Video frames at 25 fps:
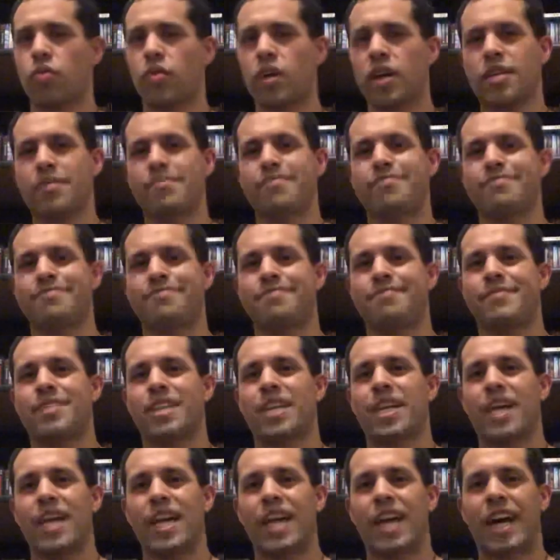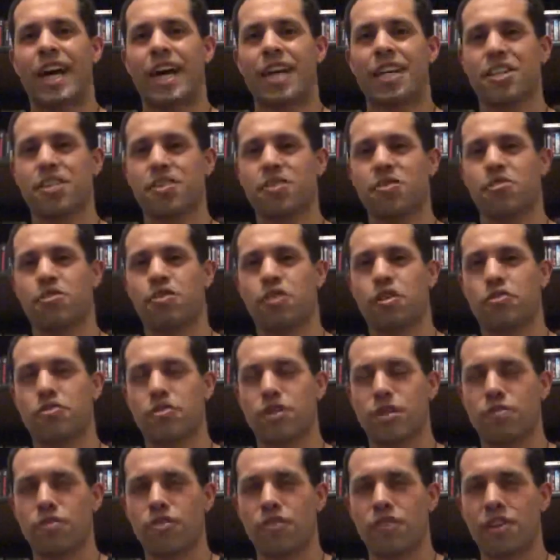Well, I guess I'll
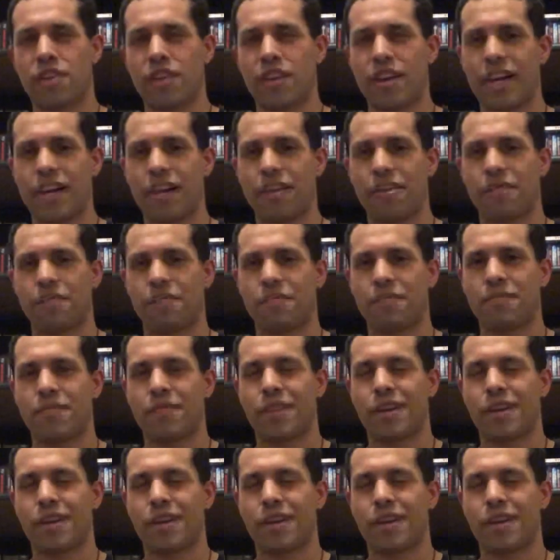close the movie there.